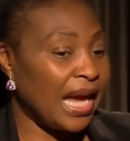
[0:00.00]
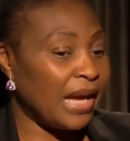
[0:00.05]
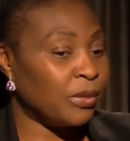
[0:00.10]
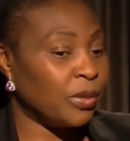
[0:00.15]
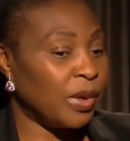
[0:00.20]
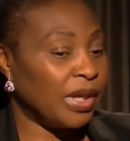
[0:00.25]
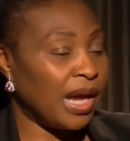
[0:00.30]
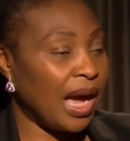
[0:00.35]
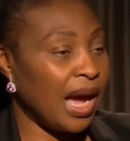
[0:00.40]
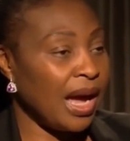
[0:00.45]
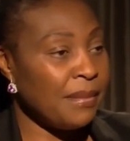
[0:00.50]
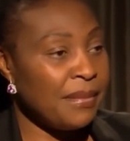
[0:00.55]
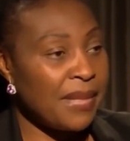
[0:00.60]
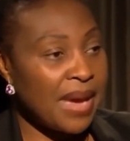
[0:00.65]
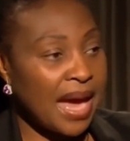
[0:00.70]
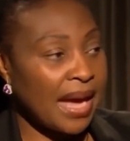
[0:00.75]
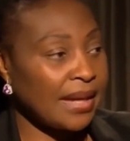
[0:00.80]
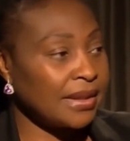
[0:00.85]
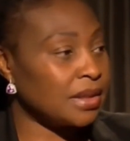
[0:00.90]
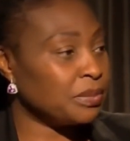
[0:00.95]
And when I
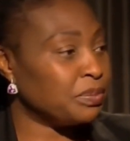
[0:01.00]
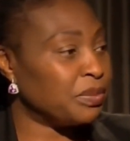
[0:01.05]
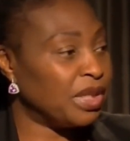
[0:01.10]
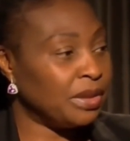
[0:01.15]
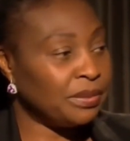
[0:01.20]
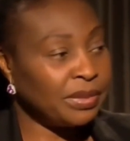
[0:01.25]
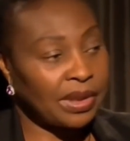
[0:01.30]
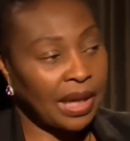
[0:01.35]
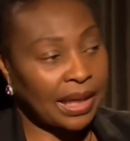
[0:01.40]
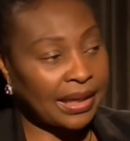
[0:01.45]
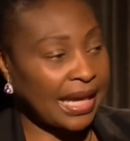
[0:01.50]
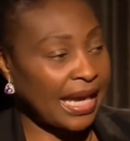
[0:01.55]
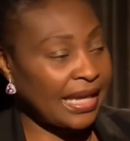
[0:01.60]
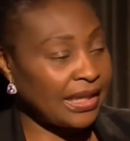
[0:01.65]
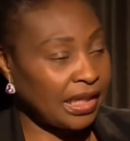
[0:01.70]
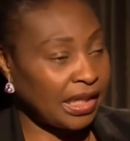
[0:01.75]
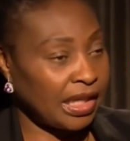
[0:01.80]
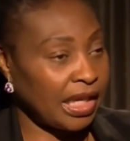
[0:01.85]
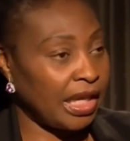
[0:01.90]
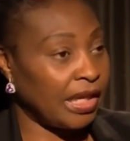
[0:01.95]
met people like
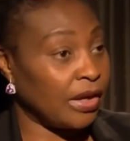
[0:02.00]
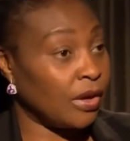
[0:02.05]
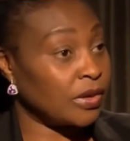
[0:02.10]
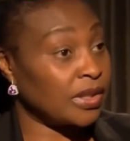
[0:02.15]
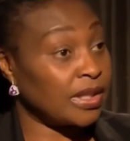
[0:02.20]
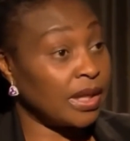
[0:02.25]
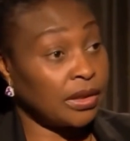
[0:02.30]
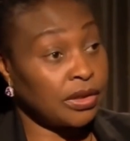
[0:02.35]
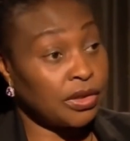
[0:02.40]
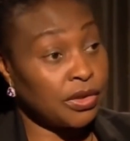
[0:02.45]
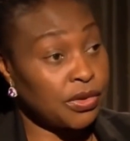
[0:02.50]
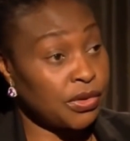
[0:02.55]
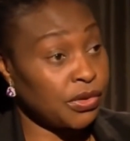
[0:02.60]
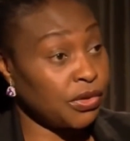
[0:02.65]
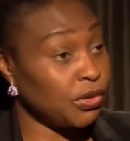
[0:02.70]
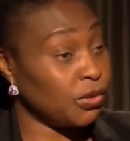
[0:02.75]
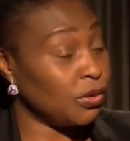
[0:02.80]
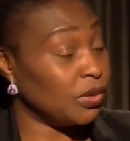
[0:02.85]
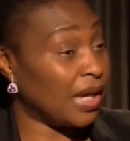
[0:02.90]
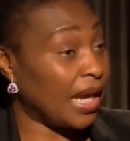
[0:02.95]
Annie Lennox, like
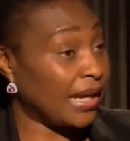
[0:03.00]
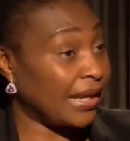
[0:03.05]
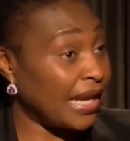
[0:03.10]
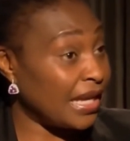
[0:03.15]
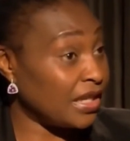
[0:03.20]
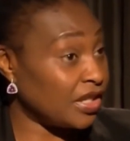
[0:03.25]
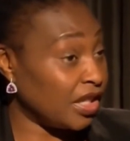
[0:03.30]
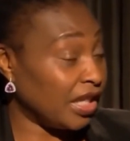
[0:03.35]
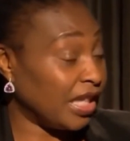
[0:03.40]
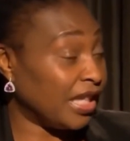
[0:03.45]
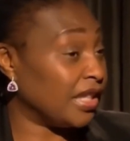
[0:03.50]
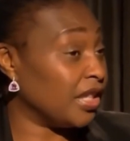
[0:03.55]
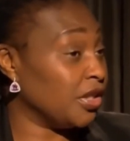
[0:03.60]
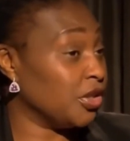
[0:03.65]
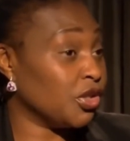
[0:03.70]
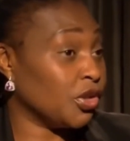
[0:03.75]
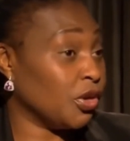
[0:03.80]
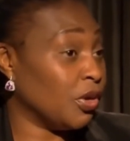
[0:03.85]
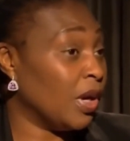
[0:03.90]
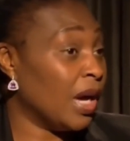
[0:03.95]
Youssou N'Dour, like Angelique
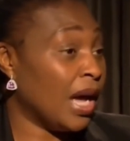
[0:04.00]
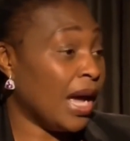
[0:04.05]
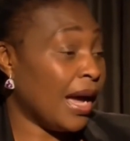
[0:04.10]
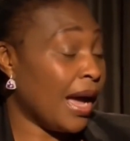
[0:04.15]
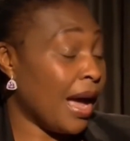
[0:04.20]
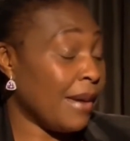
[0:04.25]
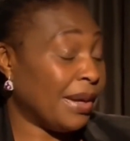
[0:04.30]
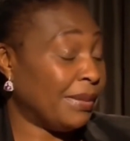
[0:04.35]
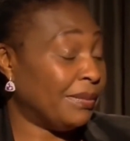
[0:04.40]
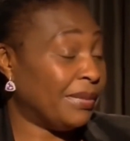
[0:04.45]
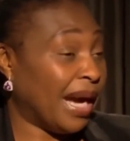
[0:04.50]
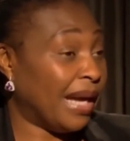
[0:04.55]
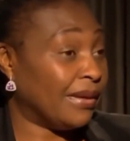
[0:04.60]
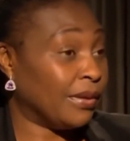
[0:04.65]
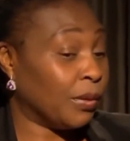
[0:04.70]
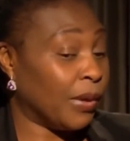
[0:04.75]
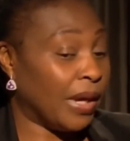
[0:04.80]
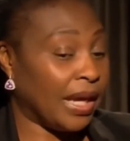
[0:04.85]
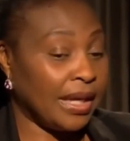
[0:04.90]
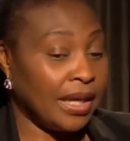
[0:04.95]
Kidjo, I mean,
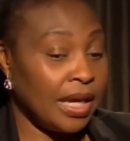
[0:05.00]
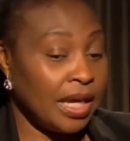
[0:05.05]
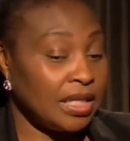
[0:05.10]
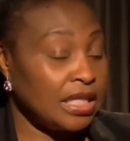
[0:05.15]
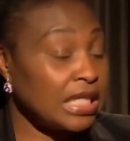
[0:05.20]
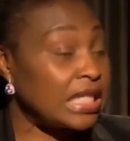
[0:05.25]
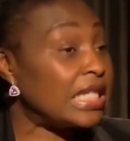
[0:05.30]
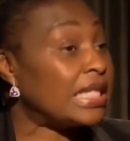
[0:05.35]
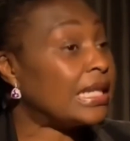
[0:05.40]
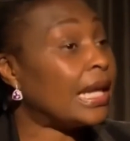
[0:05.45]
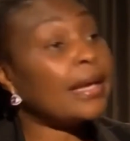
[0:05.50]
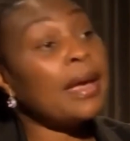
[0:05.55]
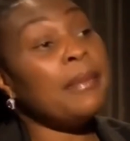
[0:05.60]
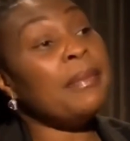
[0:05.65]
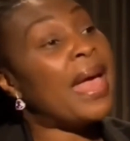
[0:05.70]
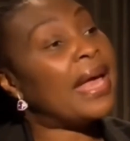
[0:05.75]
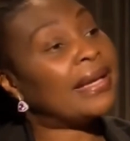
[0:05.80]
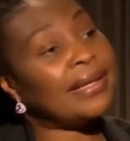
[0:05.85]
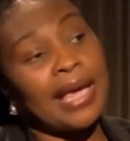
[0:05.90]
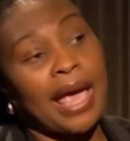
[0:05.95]
by the way, she's
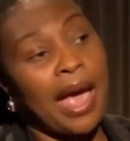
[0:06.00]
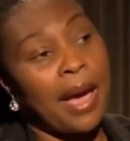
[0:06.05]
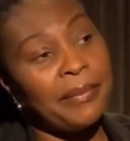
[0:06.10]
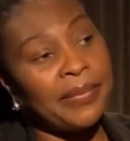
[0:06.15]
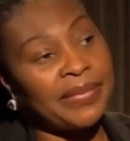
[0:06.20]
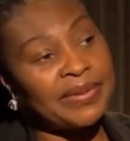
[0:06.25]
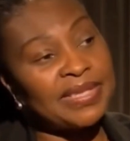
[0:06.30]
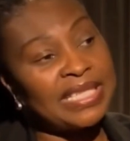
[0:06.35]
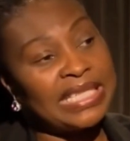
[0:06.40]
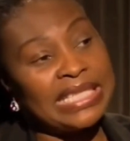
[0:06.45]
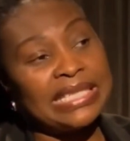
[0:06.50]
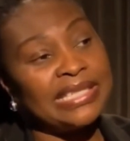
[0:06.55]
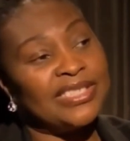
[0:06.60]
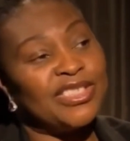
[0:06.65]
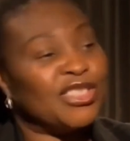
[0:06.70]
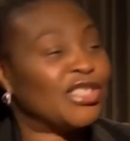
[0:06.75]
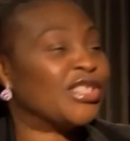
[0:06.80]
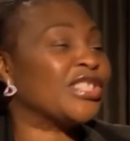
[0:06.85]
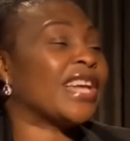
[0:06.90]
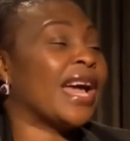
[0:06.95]
like a madcap.
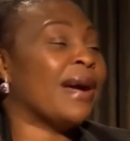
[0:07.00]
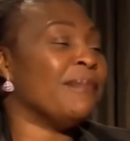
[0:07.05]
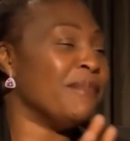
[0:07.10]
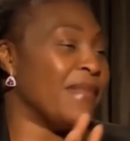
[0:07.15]
She's just